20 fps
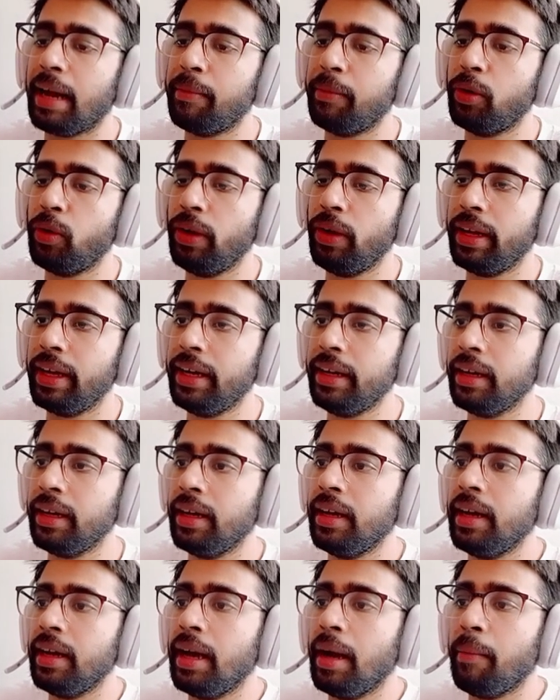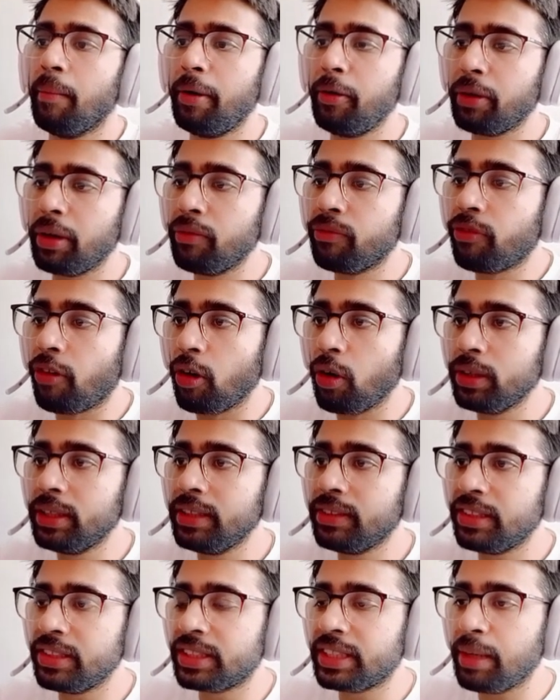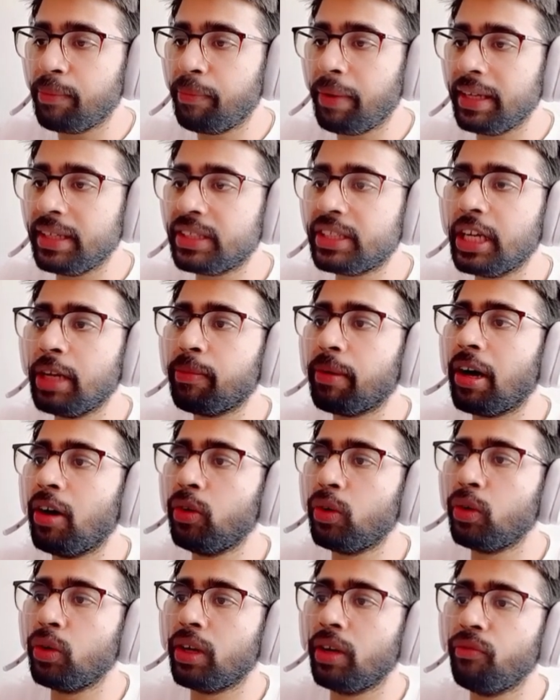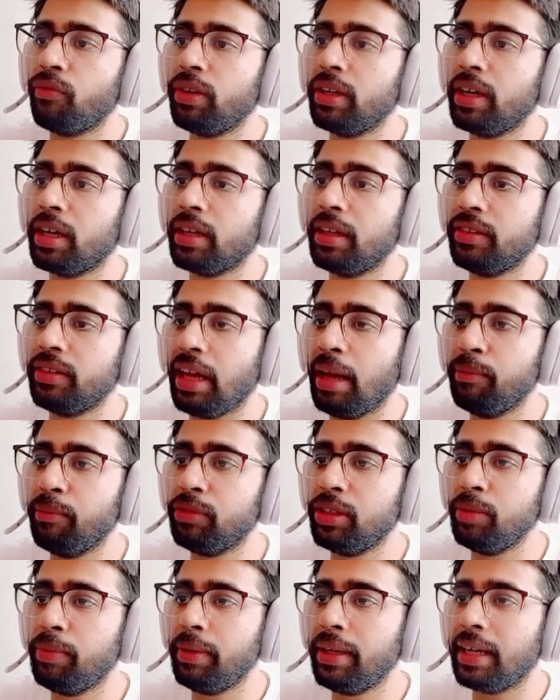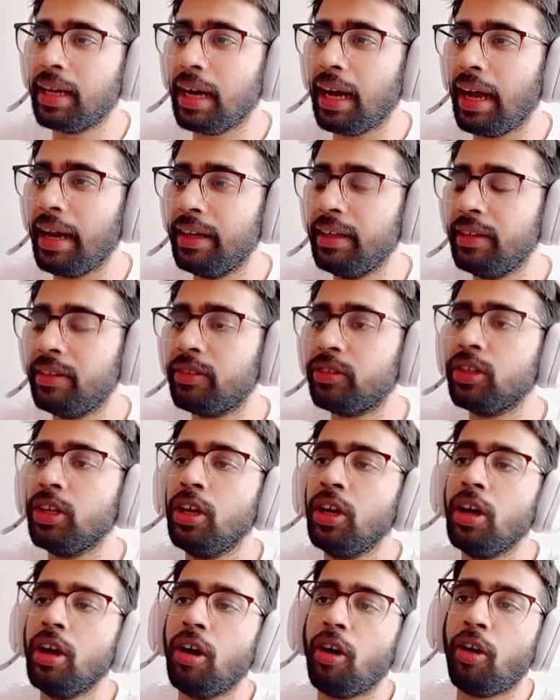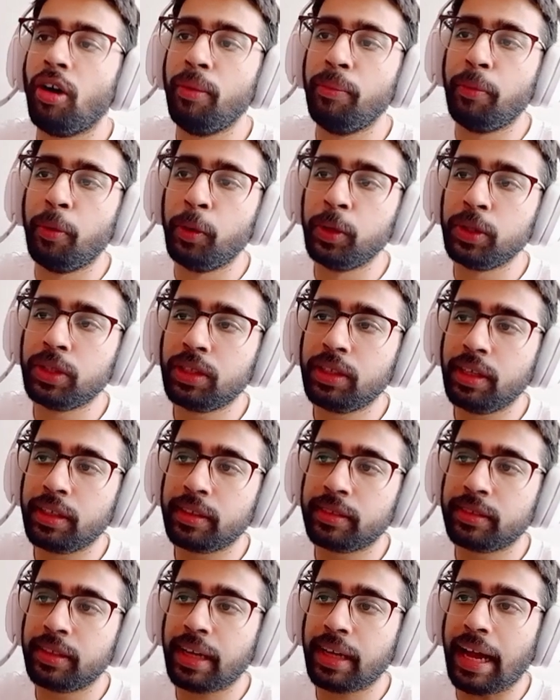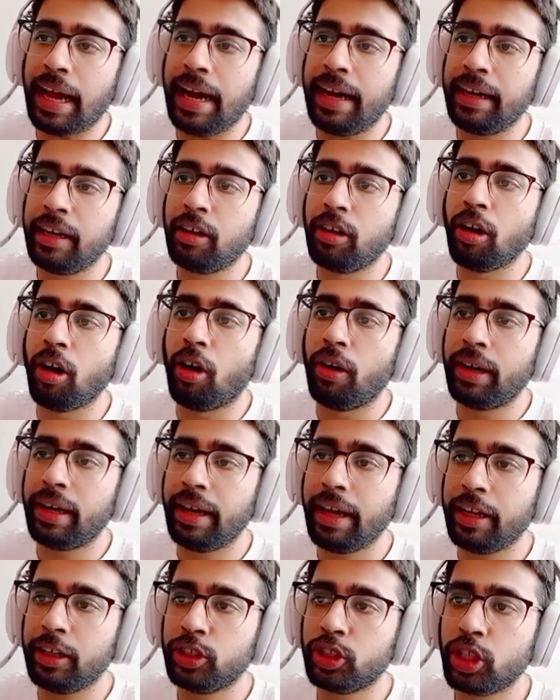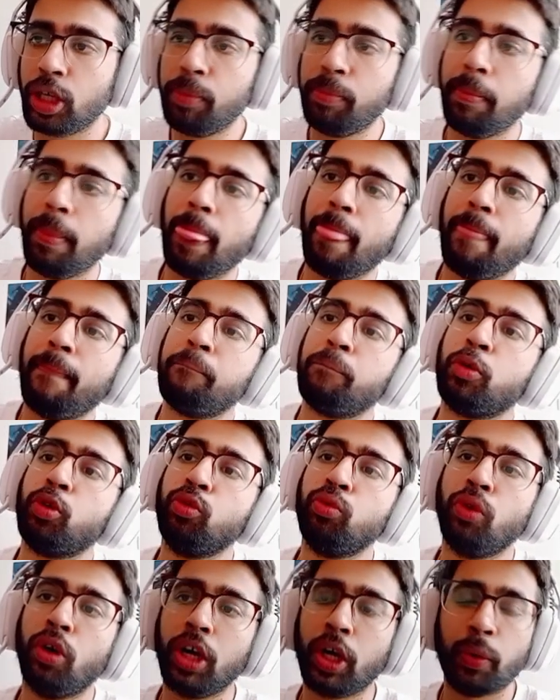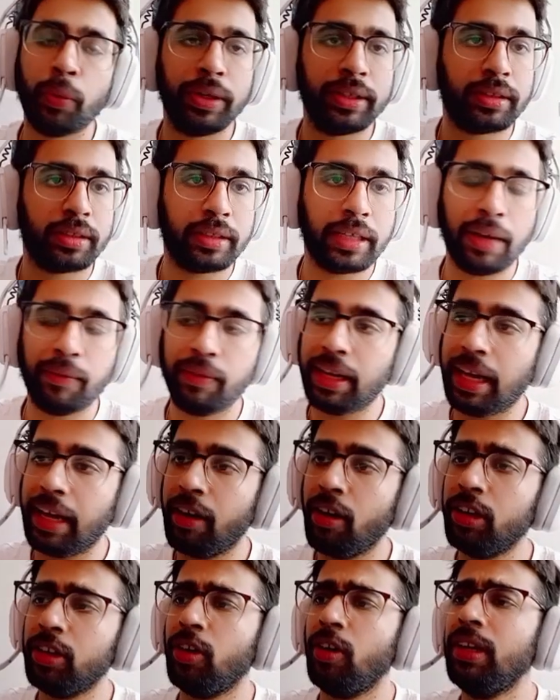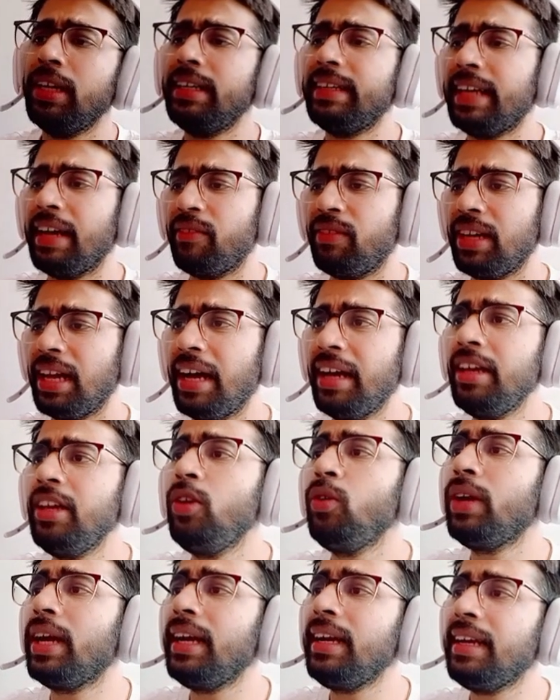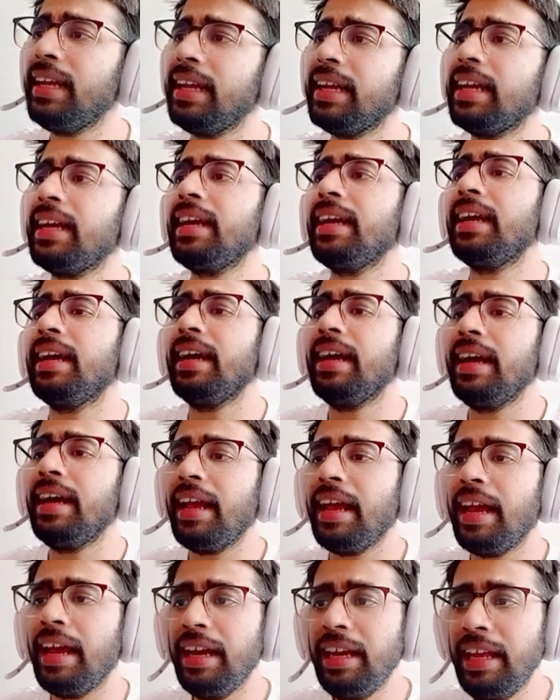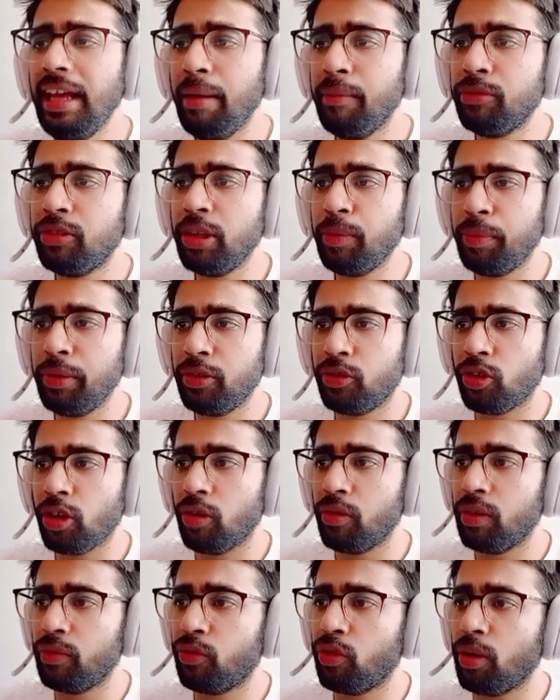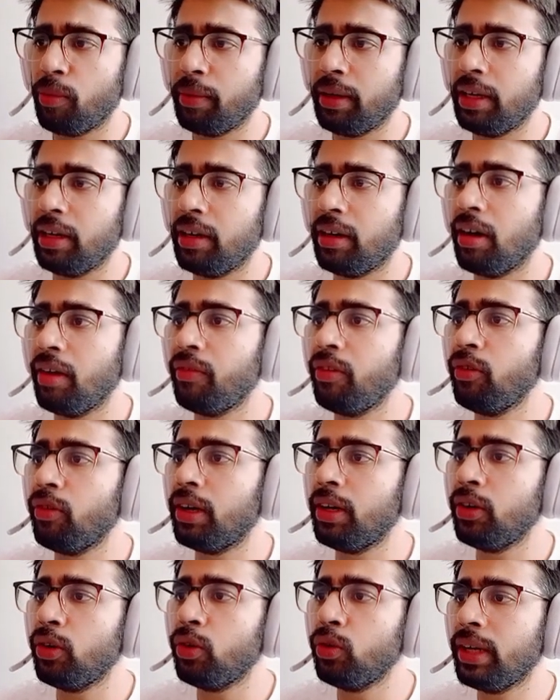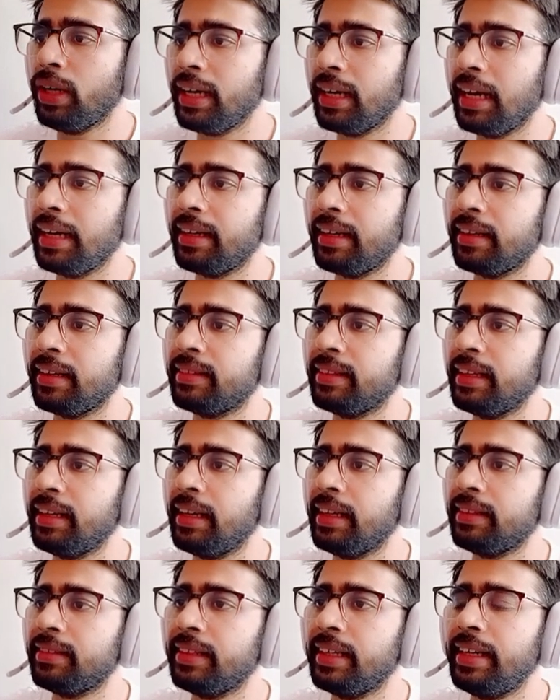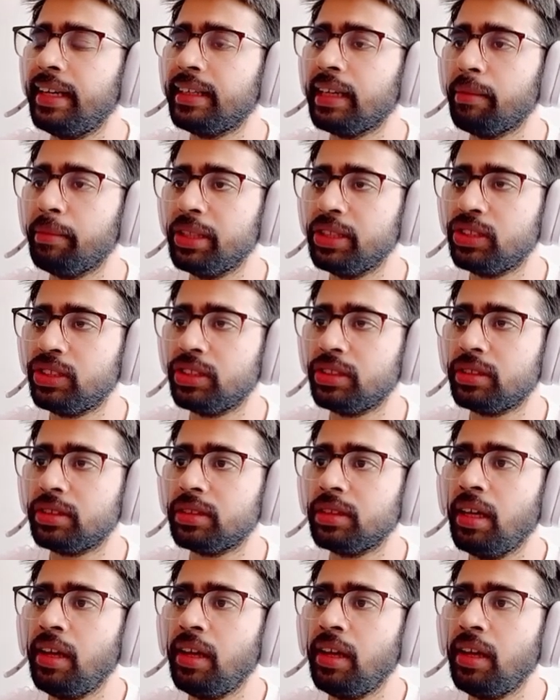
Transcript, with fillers: doing it. But you can follow this step by step how to configure these MCP clients on both cursor and Claude desktop to work with Tavily. Not only Tavily, you can take any MCP server from here. If you want to take like just say, let's say databases.